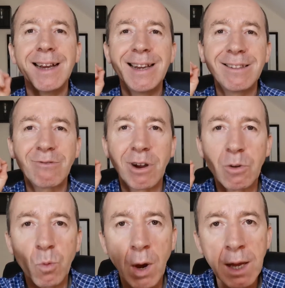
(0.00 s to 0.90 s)
in the right
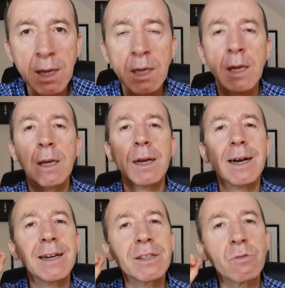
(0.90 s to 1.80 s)
way
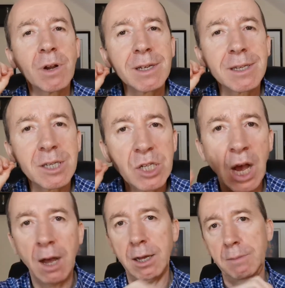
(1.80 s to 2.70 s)
at the right
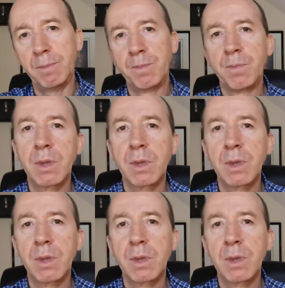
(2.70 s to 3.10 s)
time.